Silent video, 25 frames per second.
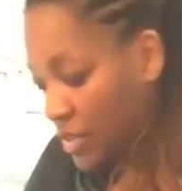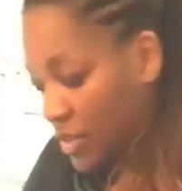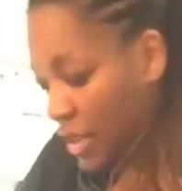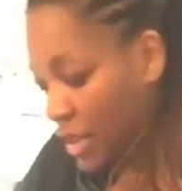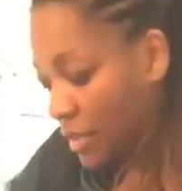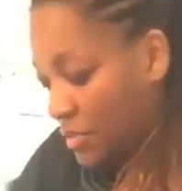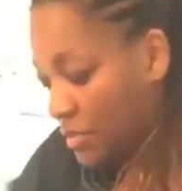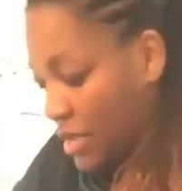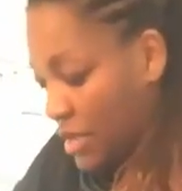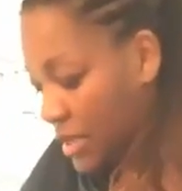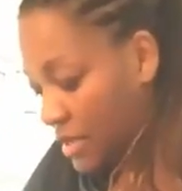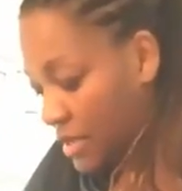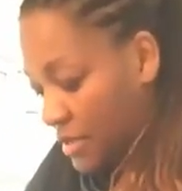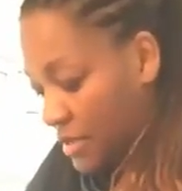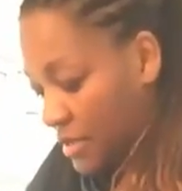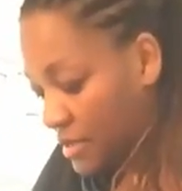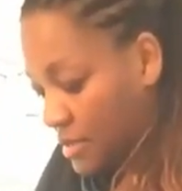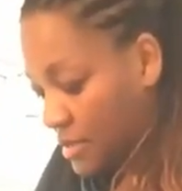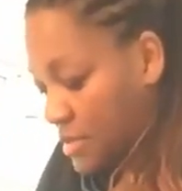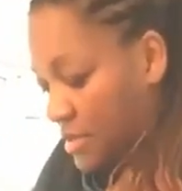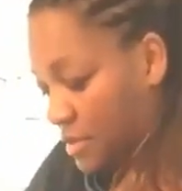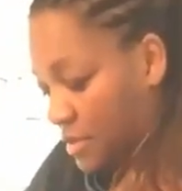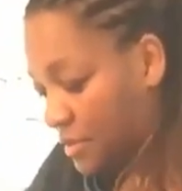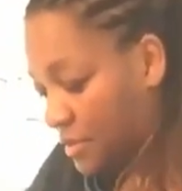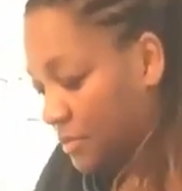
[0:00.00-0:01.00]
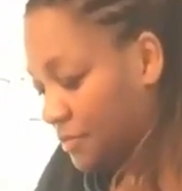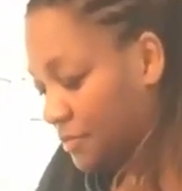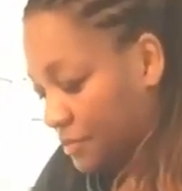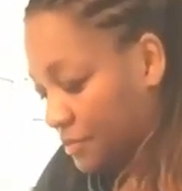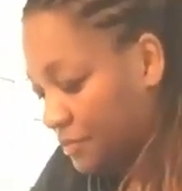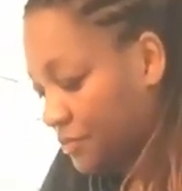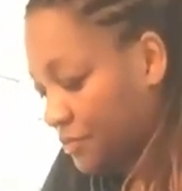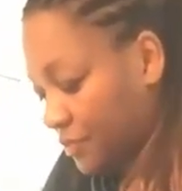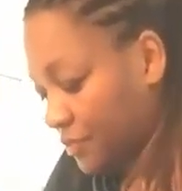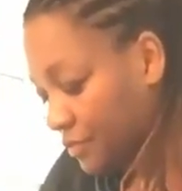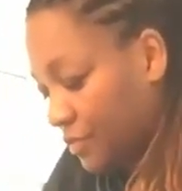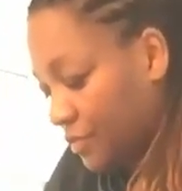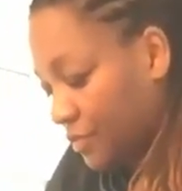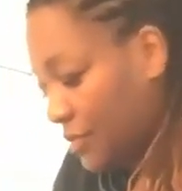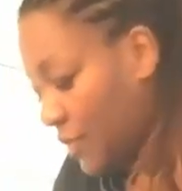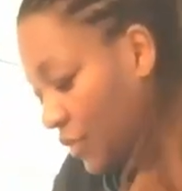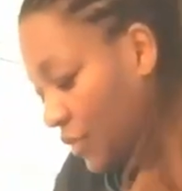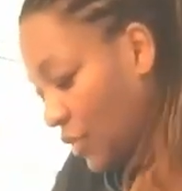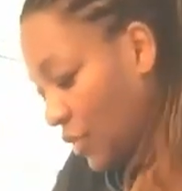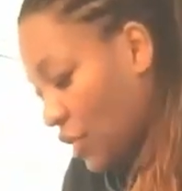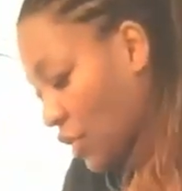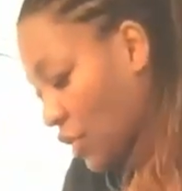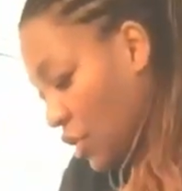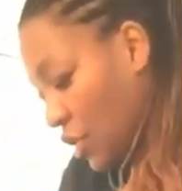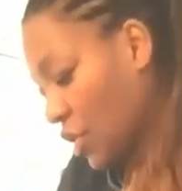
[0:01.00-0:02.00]
that means
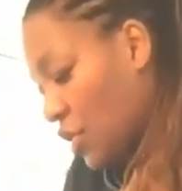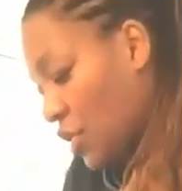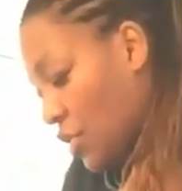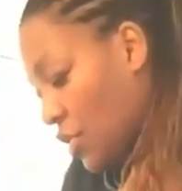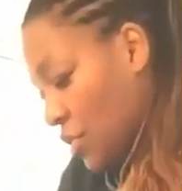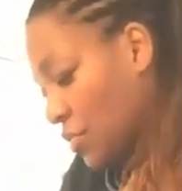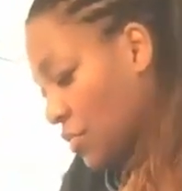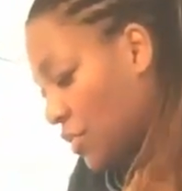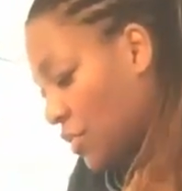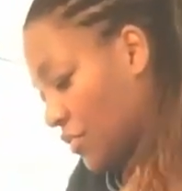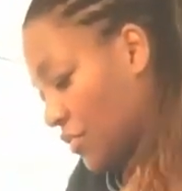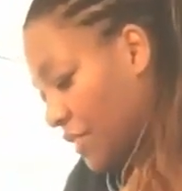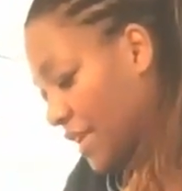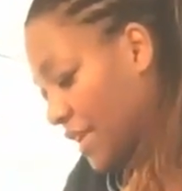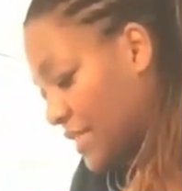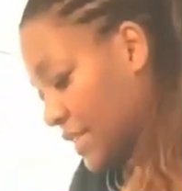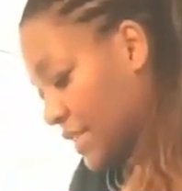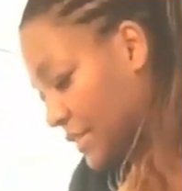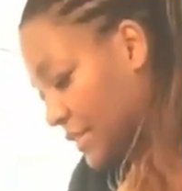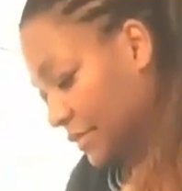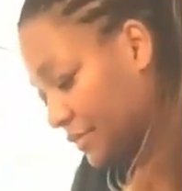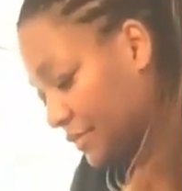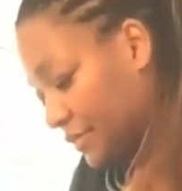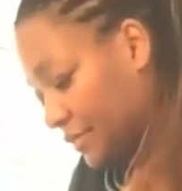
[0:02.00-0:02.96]
we're ready.